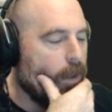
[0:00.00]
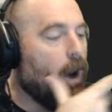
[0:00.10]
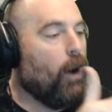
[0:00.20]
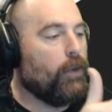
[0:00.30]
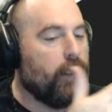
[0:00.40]

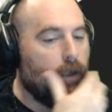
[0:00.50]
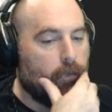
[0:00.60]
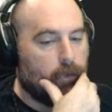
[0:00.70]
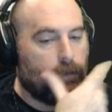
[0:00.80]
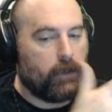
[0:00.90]
Oh, you know,
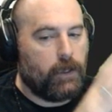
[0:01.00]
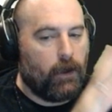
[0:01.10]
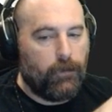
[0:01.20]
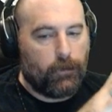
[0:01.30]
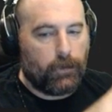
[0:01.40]
the
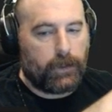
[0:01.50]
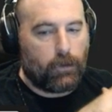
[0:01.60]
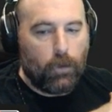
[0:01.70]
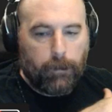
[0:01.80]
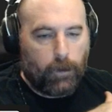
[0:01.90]
other really
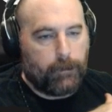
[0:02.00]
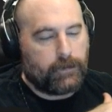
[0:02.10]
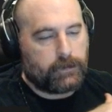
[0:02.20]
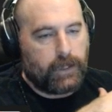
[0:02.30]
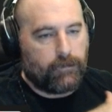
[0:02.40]
cool part
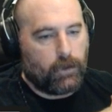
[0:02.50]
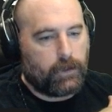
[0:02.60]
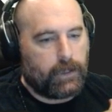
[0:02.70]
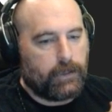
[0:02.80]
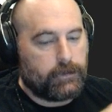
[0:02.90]
about this kind of
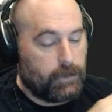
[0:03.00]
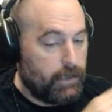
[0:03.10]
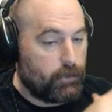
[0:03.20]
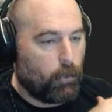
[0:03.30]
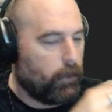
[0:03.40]
art, guides, in
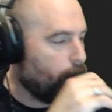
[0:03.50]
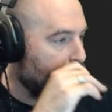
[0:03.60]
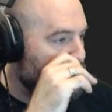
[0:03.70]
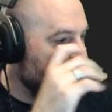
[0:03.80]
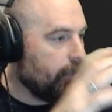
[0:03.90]
case you're
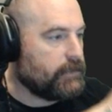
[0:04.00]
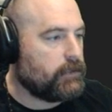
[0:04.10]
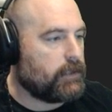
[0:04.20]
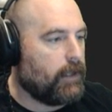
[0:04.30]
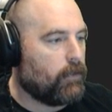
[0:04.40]
wondering, is
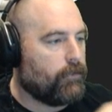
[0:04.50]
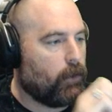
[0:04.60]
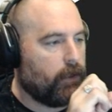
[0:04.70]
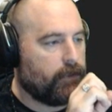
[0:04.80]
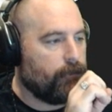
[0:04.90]
this style of
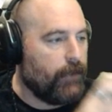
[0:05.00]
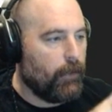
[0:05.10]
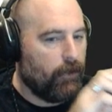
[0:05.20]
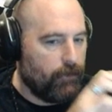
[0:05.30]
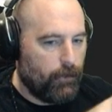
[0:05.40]
art is
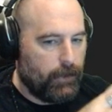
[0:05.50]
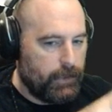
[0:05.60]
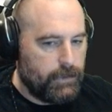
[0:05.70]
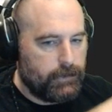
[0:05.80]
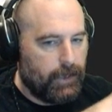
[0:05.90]
very, very
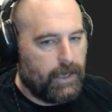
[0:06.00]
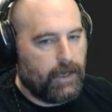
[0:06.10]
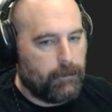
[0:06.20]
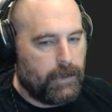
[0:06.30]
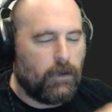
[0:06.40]
easy to
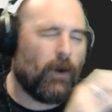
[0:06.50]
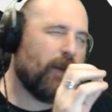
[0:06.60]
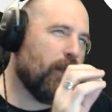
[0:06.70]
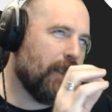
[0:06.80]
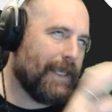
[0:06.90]
animate. Well, I
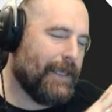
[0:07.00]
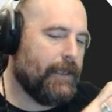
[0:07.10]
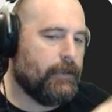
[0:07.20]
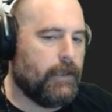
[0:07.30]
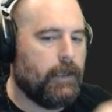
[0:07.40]
shouldn't say
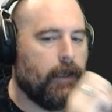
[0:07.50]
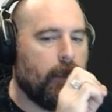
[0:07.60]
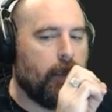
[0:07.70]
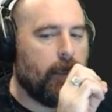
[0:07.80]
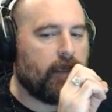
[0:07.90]
easy.
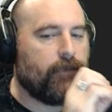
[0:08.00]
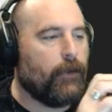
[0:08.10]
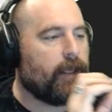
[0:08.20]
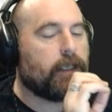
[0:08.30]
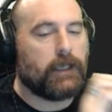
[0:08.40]
It's
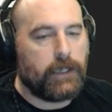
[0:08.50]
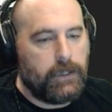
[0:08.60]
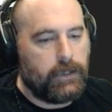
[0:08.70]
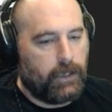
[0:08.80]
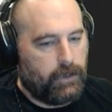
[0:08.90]
very
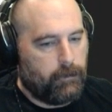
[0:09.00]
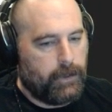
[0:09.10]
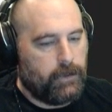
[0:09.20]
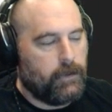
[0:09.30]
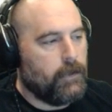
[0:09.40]
clean to
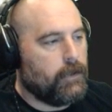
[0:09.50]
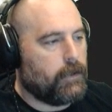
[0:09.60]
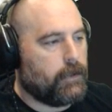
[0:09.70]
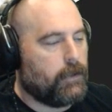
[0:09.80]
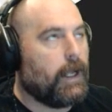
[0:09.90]
animate.
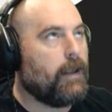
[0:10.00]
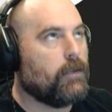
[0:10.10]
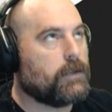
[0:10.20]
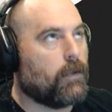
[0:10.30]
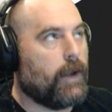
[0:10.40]
A lot of
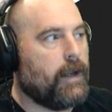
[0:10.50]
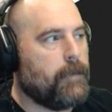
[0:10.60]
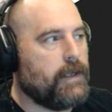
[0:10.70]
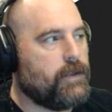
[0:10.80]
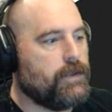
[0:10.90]
those little
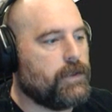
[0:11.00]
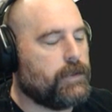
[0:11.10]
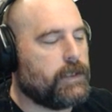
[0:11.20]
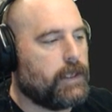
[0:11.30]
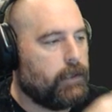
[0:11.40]
animations you
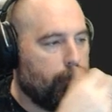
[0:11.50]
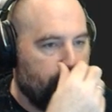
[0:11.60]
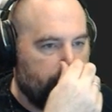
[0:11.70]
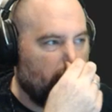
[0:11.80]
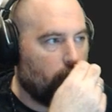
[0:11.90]
see
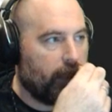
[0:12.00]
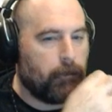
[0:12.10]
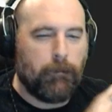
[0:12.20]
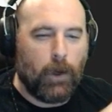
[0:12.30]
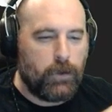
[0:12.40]
that are
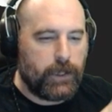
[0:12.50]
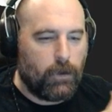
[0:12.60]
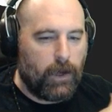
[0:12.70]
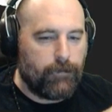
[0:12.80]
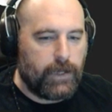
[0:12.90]
like motion
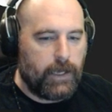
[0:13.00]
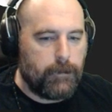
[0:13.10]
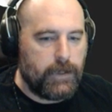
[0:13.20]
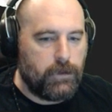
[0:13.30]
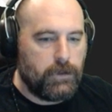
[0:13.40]
graphic
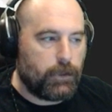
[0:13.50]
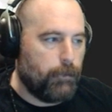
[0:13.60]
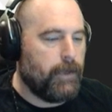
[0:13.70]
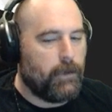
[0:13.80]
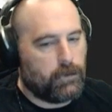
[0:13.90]
animation, they're
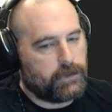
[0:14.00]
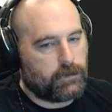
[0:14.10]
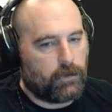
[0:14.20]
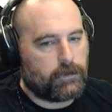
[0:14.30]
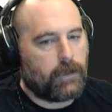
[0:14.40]
made with
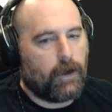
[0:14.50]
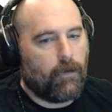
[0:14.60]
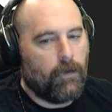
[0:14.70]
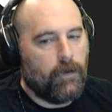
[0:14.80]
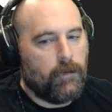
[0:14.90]
this art style.